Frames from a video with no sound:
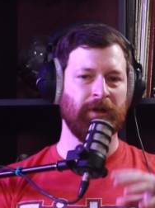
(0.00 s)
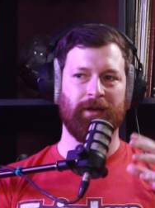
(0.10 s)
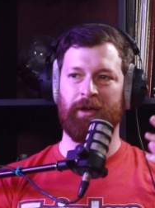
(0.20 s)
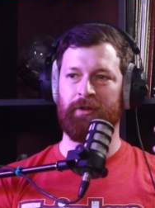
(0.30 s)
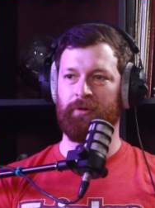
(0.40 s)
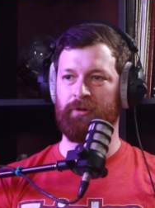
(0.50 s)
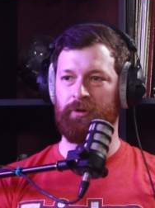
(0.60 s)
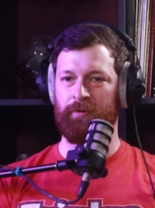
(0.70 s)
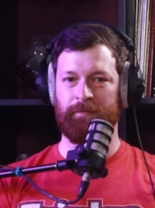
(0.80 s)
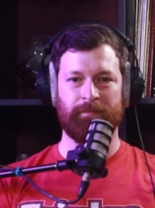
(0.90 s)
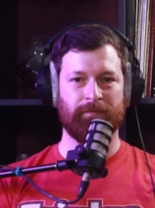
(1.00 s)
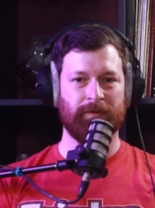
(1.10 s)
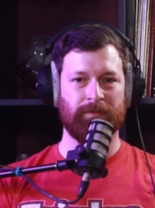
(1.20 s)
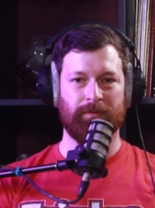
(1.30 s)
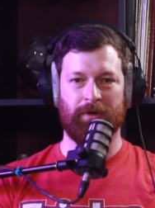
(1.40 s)
I don't know if
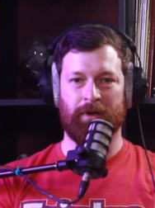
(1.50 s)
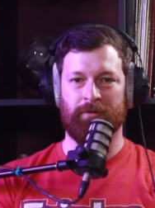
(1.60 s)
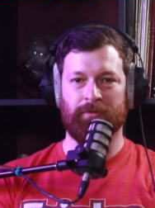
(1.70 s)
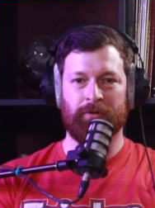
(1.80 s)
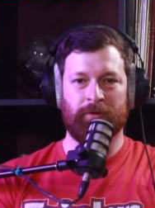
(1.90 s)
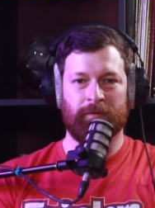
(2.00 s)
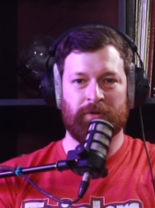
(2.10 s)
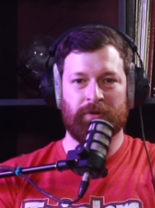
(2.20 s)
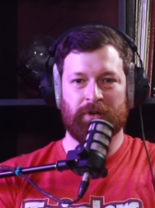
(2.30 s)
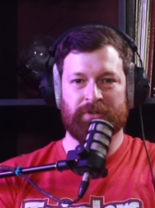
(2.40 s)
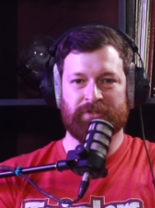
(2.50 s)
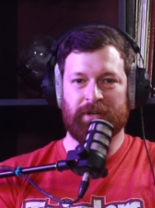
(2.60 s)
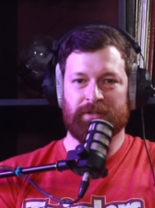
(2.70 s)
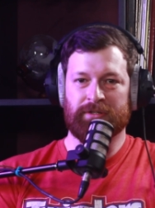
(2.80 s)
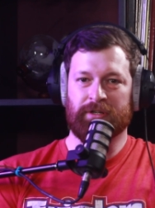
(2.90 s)
I don't know if you guys
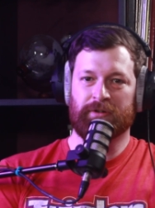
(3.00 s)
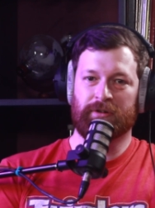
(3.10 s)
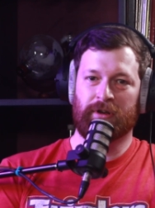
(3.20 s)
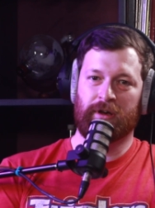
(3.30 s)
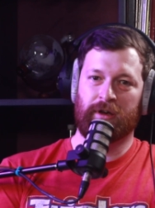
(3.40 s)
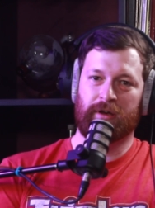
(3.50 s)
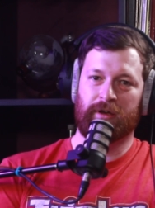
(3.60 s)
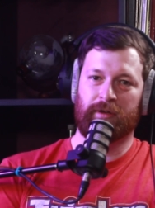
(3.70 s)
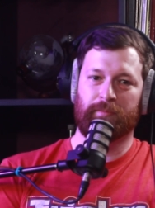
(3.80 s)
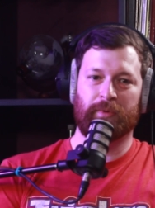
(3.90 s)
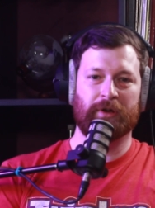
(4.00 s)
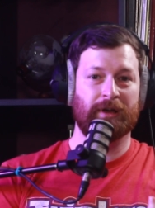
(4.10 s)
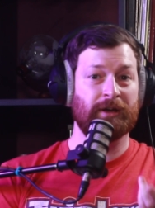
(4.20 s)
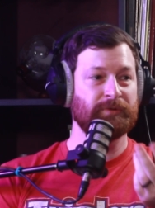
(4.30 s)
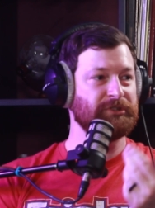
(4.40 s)
liked it or not, but
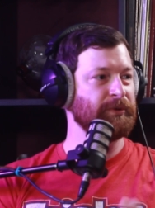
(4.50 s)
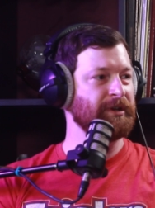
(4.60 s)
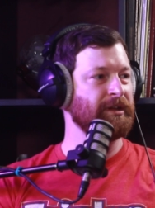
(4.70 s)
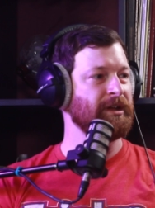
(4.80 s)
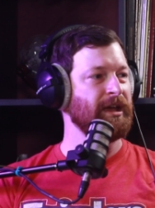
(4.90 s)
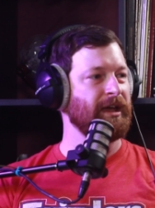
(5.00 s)
I was doing it. And